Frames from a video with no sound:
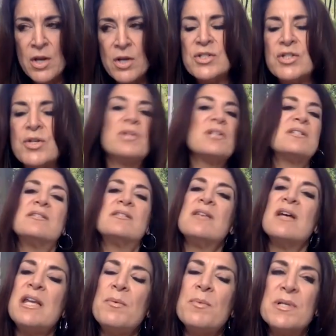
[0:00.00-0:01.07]
So the
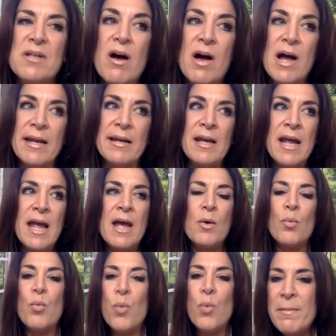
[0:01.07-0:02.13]
study was on
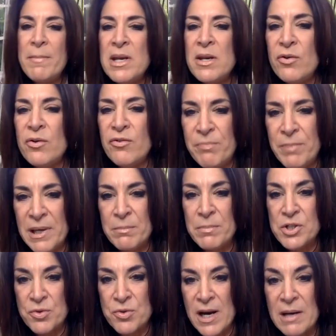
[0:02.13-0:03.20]
women who've been
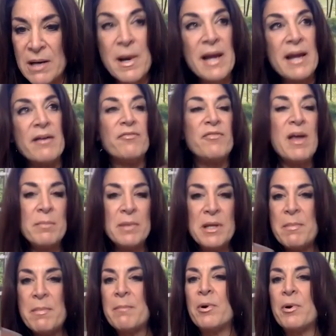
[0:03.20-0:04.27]
betrayed by a family
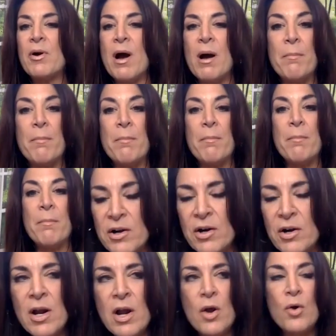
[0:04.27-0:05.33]
member, a
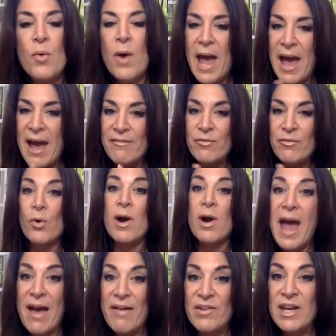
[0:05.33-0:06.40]
partner, who have or
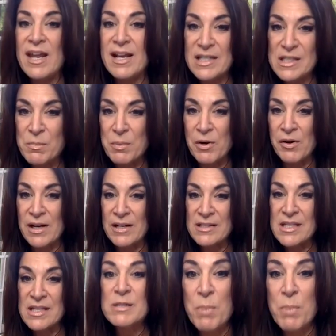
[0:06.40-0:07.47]
haven't
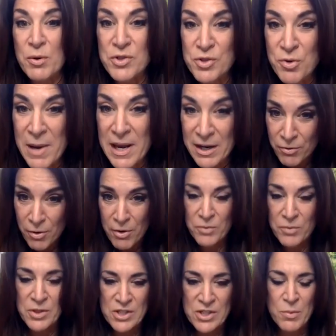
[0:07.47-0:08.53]
experienced this post-traumatic
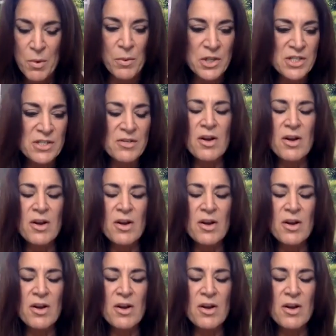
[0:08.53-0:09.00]
growth, which is what we just